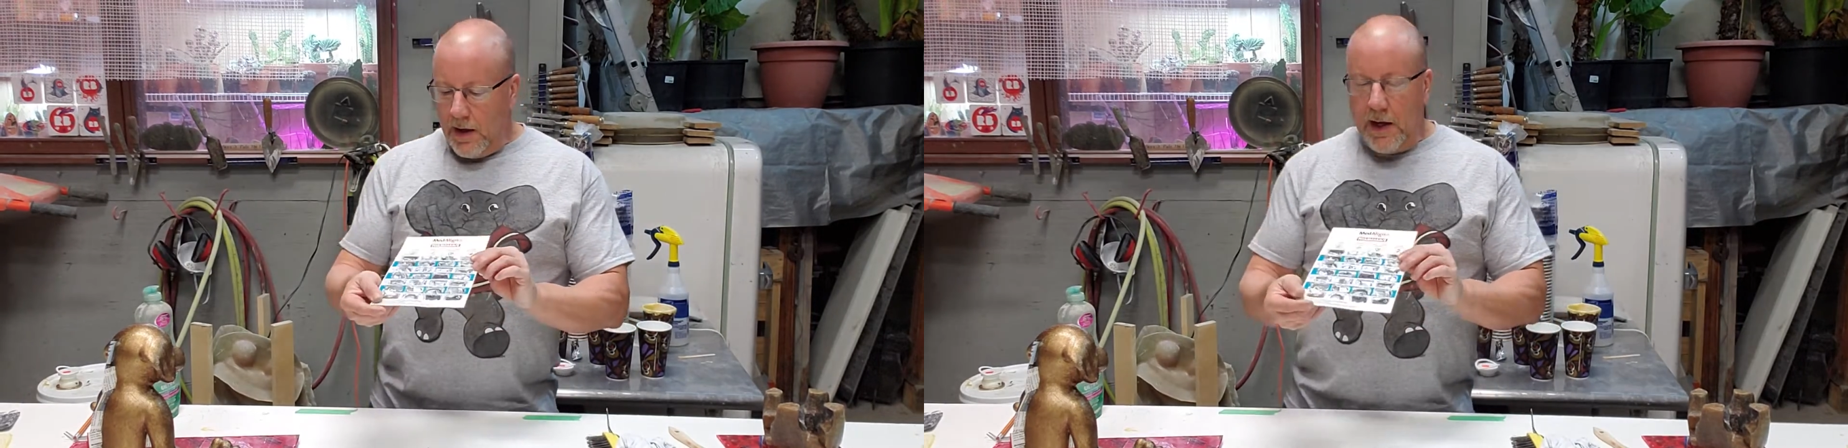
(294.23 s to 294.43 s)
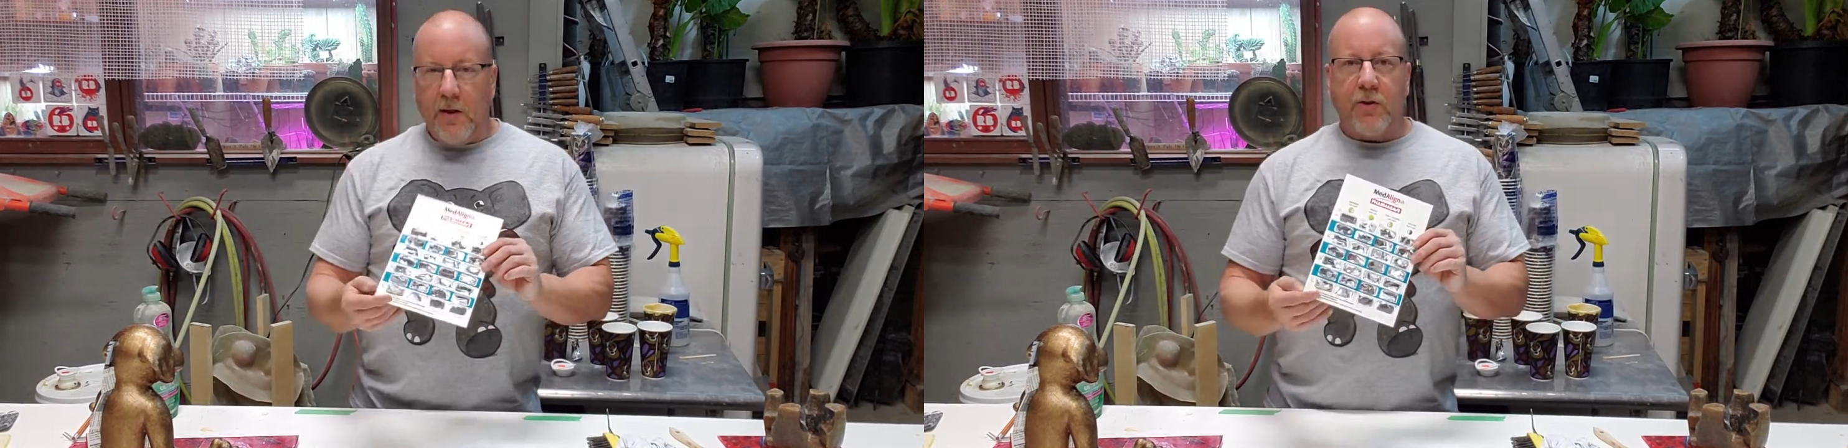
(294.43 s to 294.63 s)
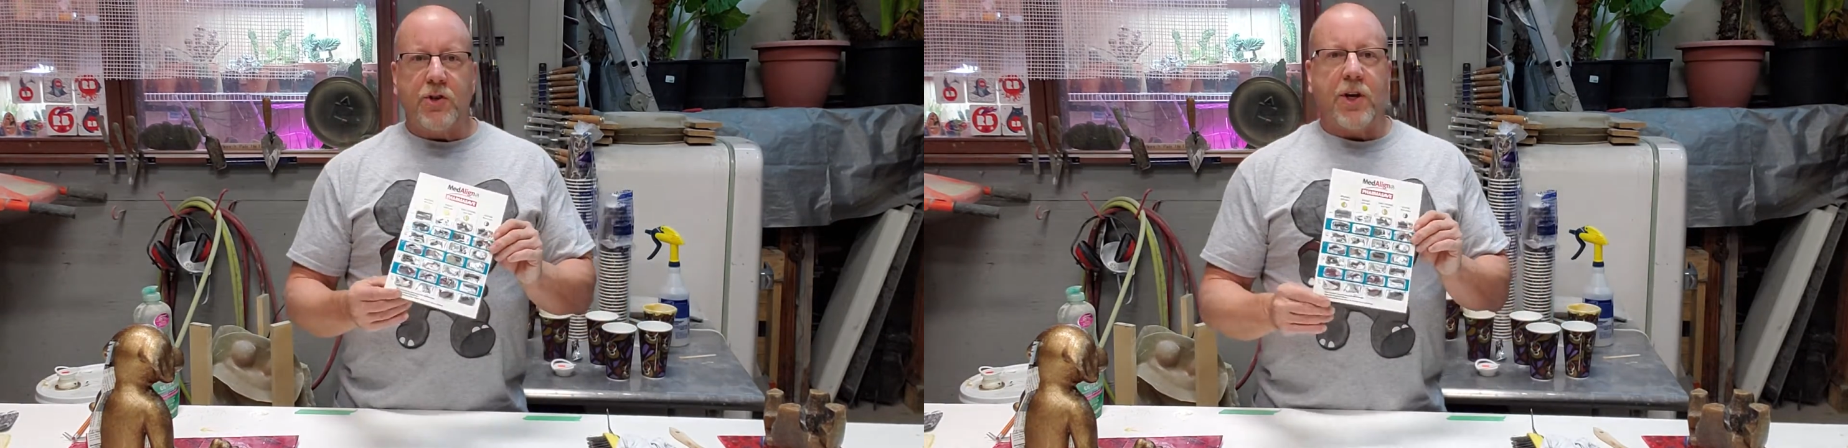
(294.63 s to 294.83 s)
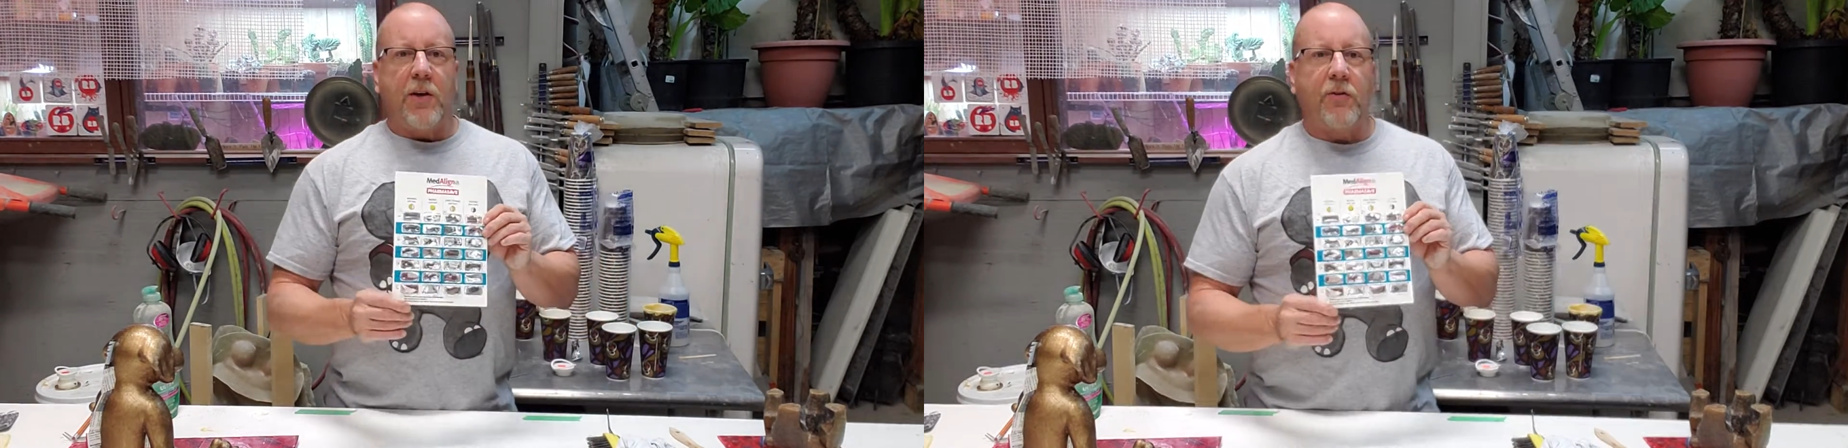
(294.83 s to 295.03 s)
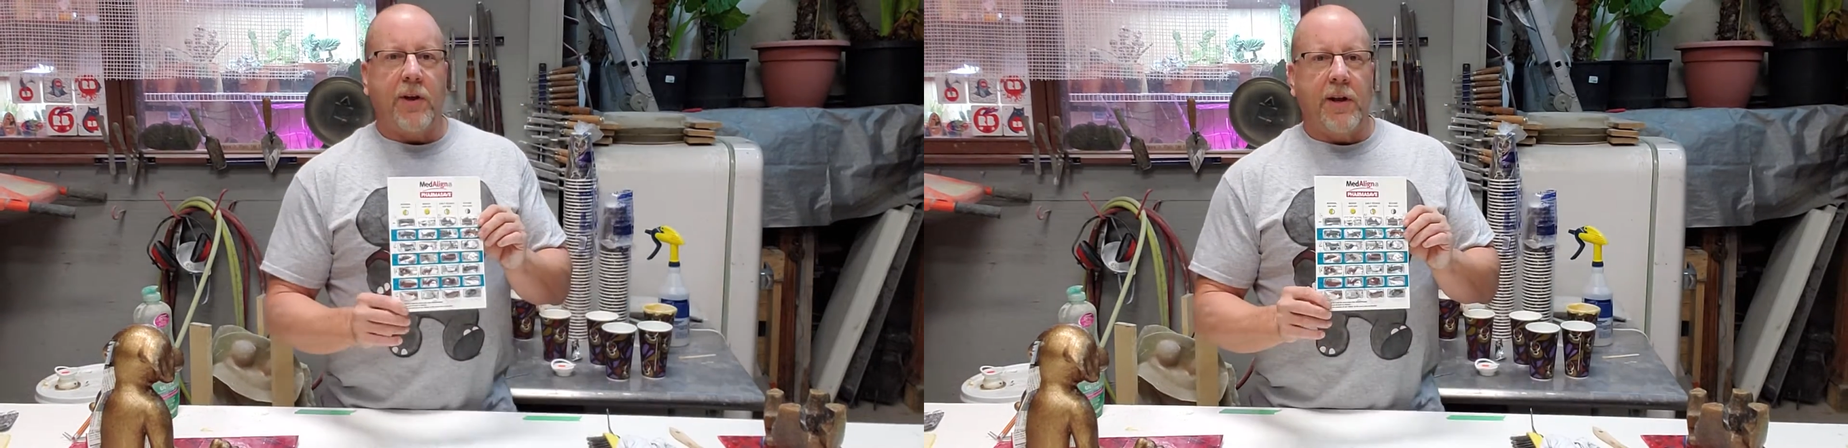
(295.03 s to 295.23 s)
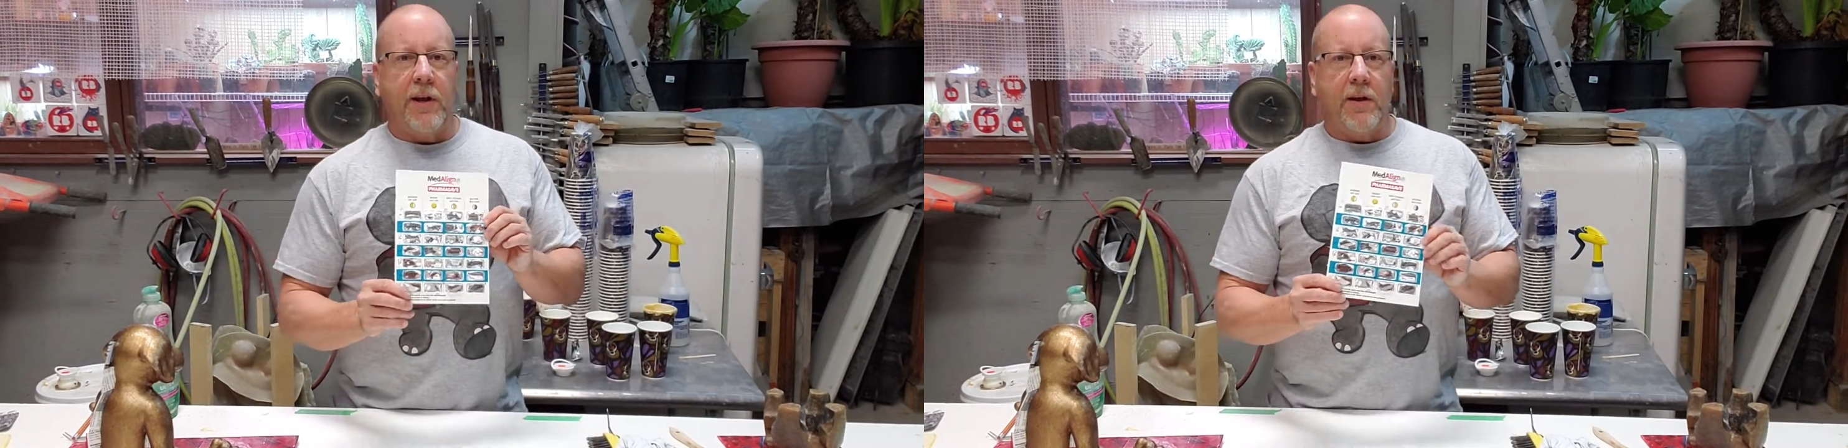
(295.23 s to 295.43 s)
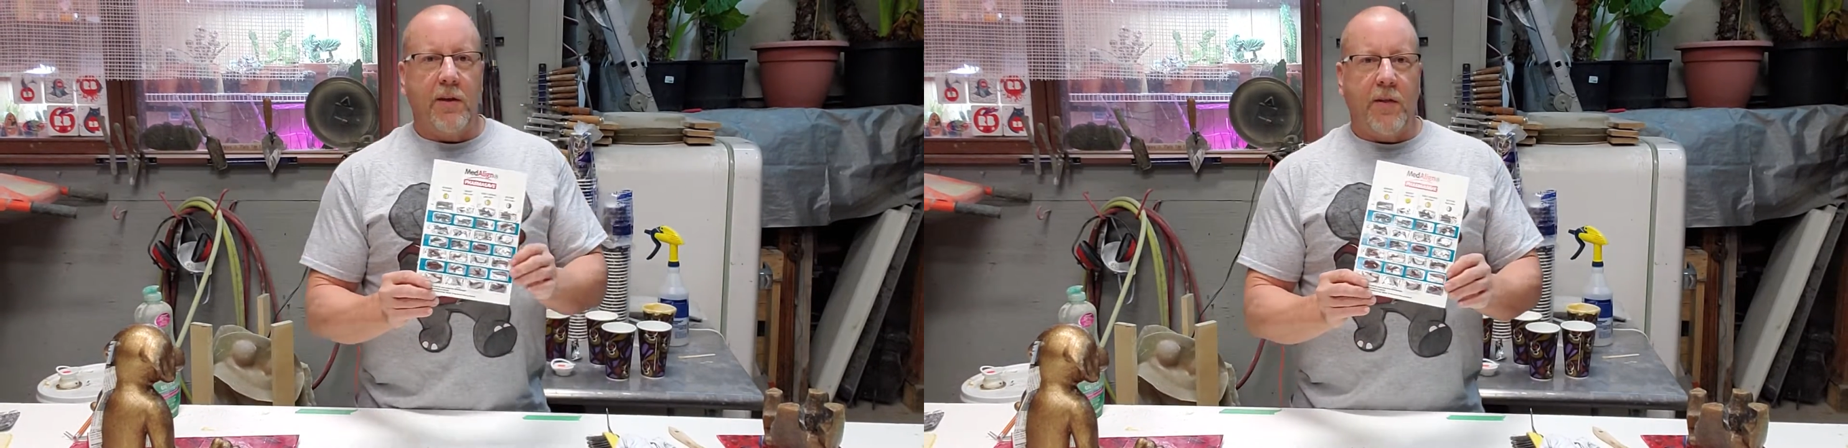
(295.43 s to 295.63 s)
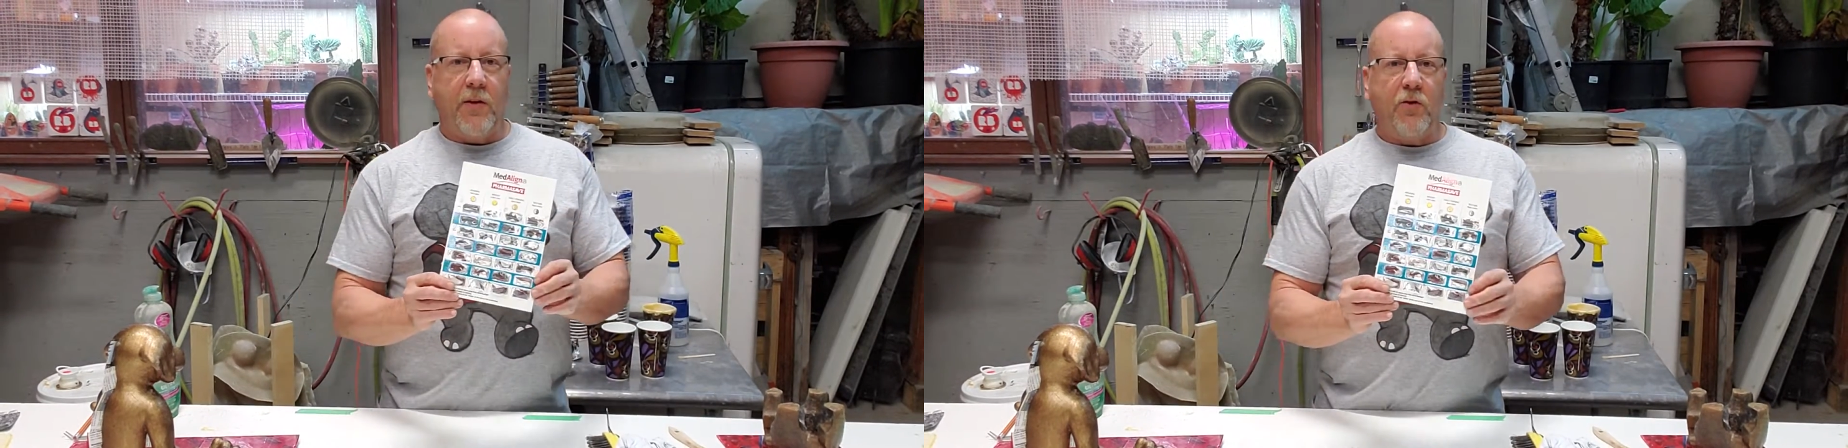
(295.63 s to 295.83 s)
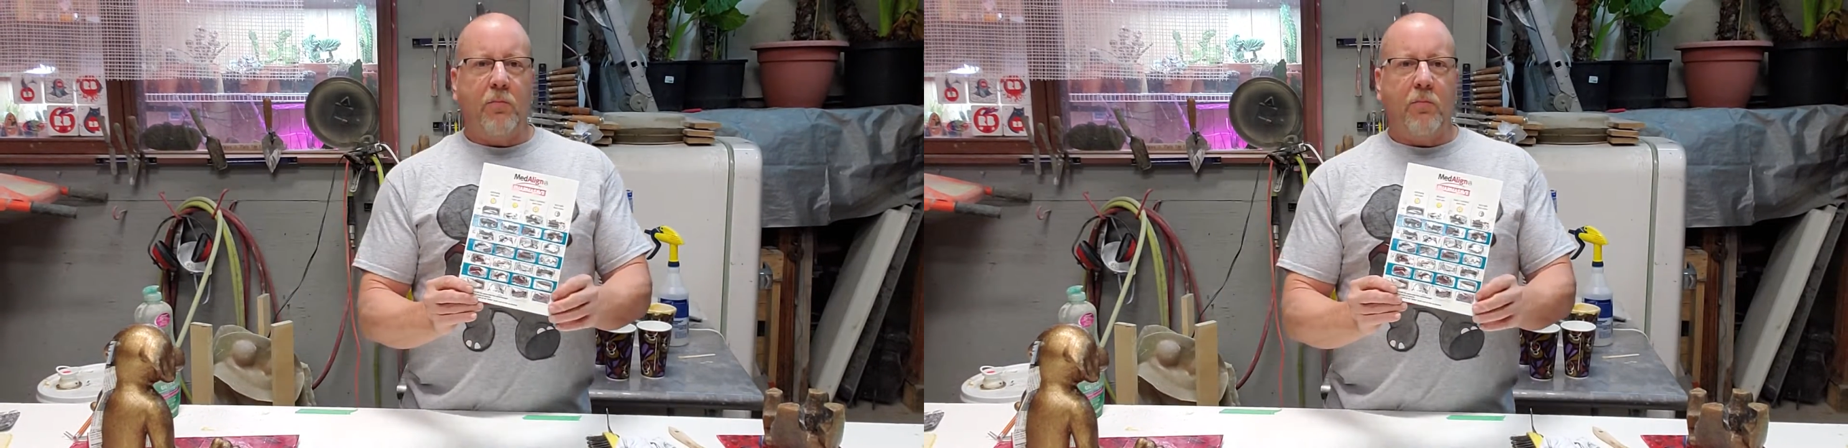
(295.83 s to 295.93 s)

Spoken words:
He suggested, these are